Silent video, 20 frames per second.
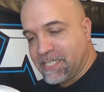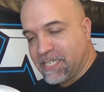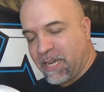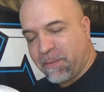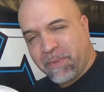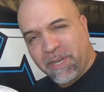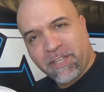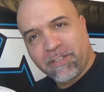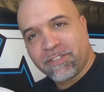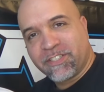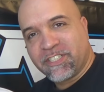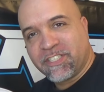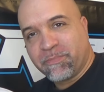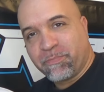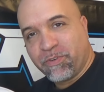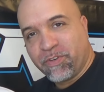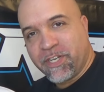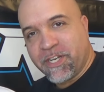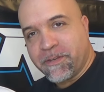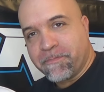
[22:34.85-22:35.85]
I'm a little
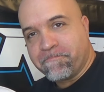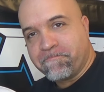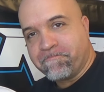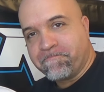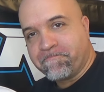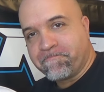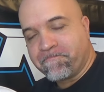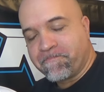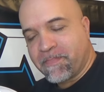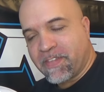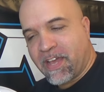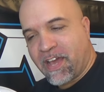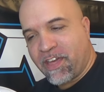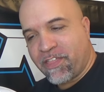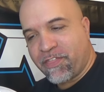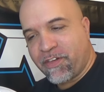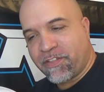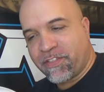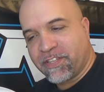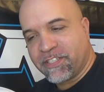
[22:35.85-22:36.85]
disappointed. I
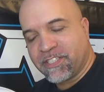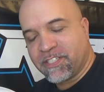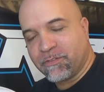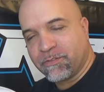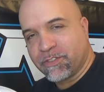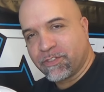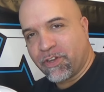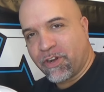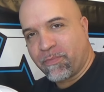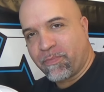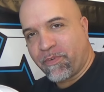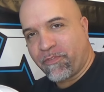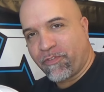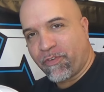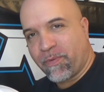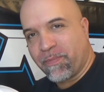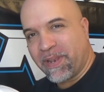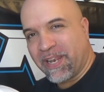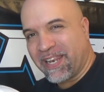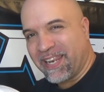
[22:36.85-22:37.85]
thought this thing was gonna
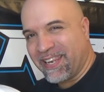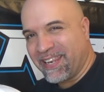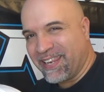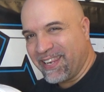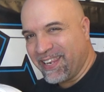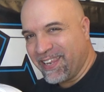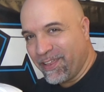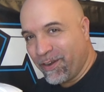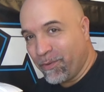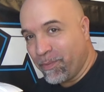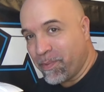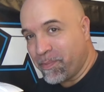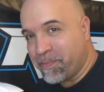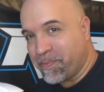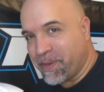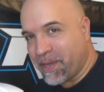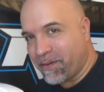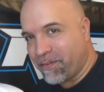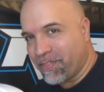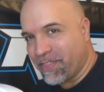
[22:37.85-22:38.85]
perform a little bit
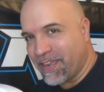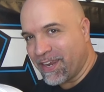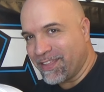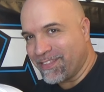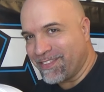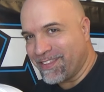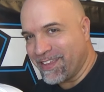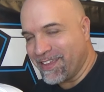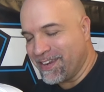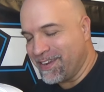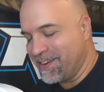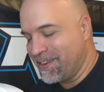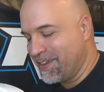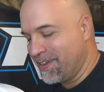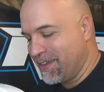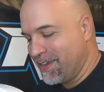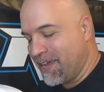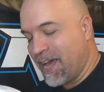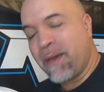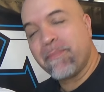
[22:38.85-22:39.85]
better than it did.
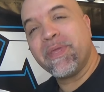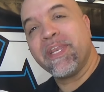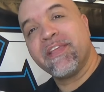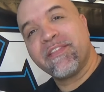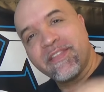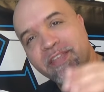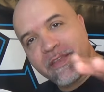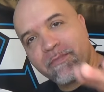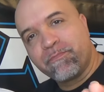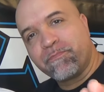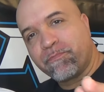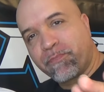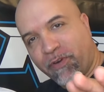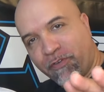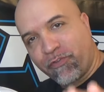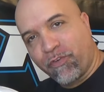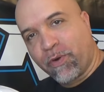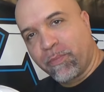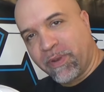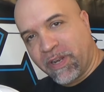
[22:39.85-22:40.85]
I mean, it did
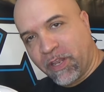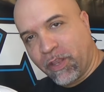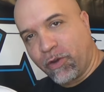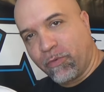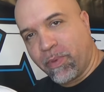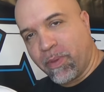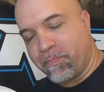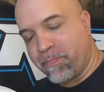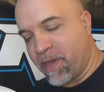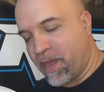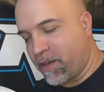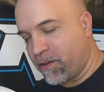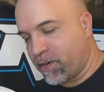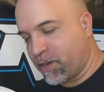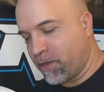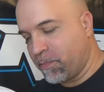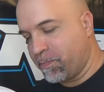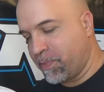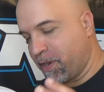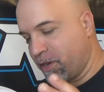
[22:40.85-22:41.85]
perform a little bit better
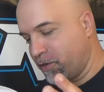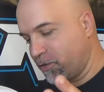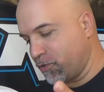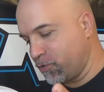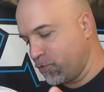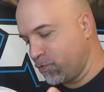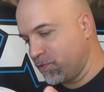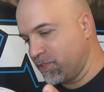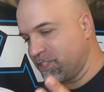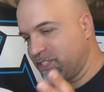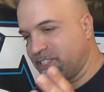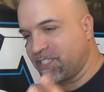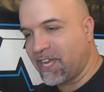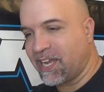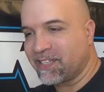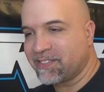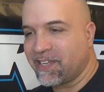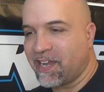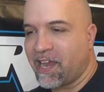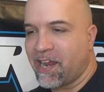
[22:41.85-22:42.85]
compared to the
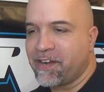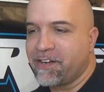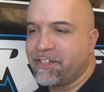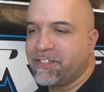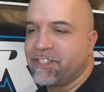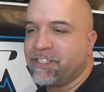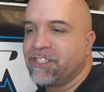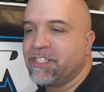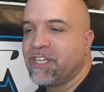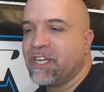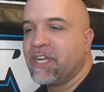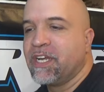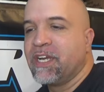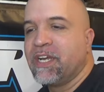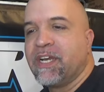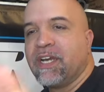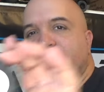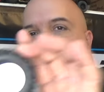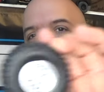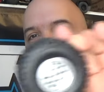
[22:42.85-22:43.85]
stock tires
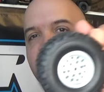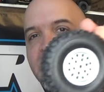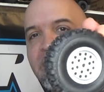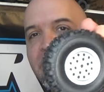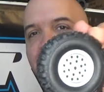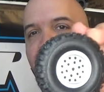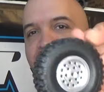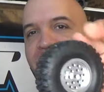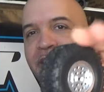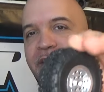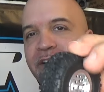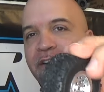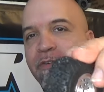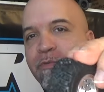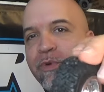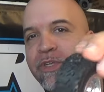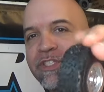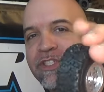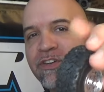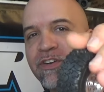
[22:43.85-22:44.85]
right here,
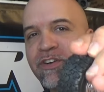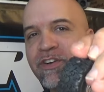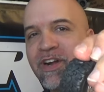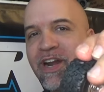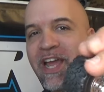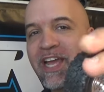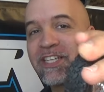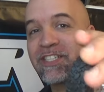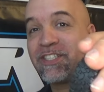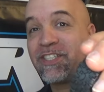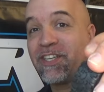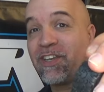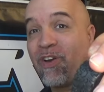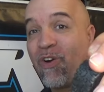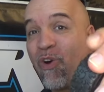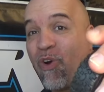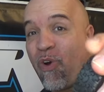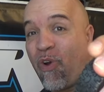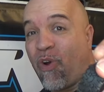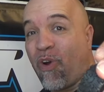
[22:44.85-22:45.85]
which are actually
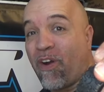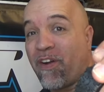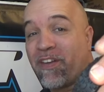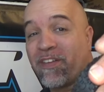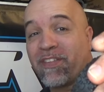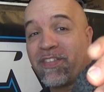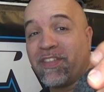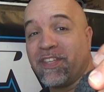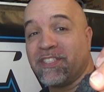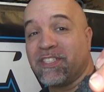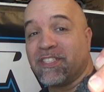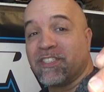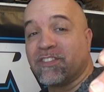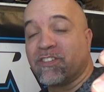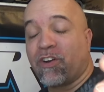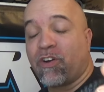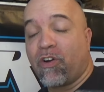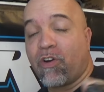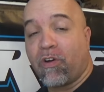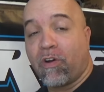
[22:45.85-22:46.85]
hard. These things
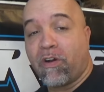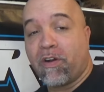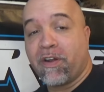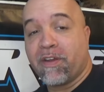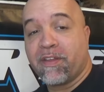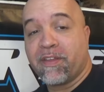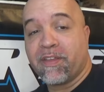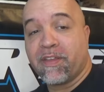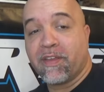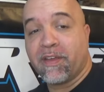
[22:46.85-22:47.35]
are hard.